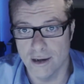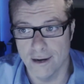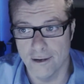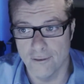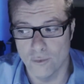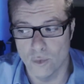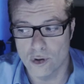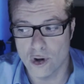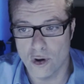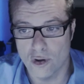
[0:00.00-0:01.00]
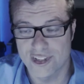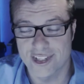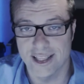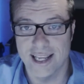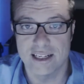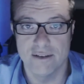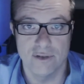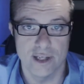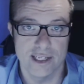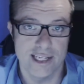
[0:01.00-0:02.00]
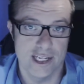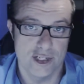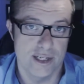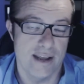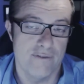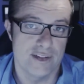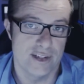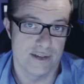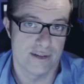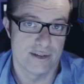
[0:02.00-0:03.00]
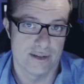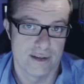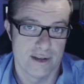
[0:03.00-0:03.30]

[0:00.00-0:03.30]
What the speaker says: of, we'll call, selectively attention deficits.